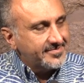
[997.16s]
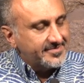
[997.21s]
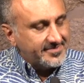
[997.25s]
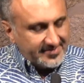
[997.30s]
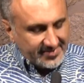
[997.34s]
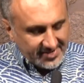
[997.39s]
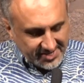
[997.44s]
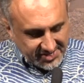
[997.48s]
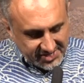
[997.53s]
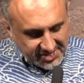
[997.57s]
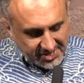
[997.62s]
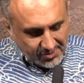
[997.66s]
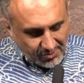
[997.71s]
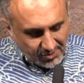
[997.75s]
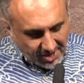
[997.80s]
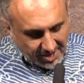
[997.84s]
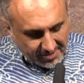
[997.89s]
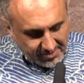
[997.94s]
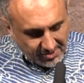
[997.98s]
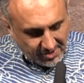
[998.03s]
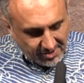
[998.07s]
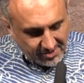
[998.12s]
Do you see where
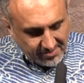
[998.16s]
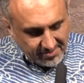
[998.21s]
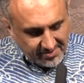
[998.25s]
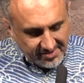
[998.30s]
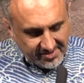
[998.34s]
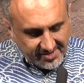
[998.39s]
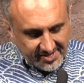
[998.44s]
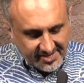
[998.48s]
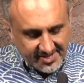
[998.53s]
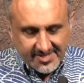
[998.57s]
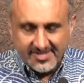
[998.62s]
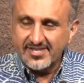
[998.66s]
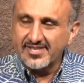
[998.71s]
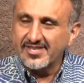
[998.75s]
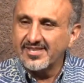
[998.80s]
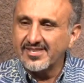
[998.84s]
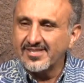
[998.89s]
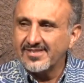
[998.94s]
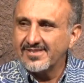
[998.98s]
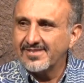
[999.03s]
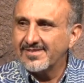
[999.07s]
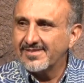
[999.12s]
I'm going with this?
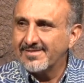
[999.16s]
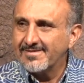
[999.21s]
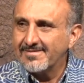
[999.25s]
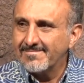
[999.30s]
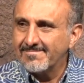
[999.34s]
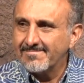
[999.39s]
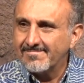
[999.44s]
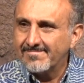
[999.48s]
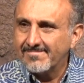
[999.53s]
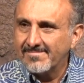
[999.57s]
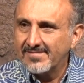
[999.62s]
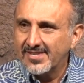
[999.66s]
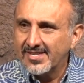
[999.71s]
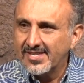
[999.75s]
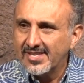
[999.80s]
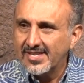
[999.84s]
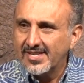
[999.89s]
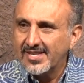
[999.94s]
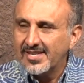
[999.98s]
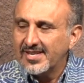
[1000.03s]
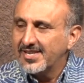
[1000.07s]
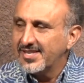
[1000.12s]

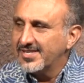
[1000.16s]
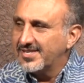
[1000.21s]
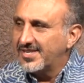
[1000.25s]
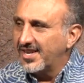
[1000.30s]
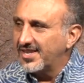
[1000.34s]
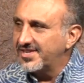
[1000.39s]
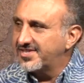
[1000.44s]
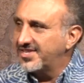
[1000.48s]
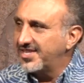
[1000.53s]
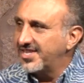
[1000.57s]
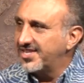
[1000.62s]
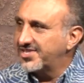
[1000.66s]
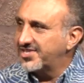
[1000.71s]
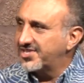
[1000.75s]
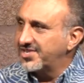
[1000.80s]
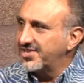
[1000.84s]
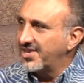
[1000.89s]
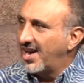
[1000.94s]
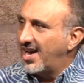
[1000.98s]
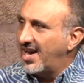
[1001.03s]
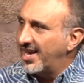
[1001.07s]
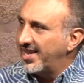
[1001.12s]
Does this
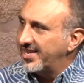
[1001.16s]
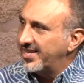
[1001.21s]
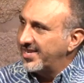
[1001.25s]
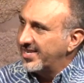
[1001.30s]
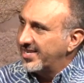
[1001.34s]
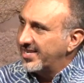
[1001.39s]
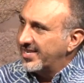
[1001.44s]
not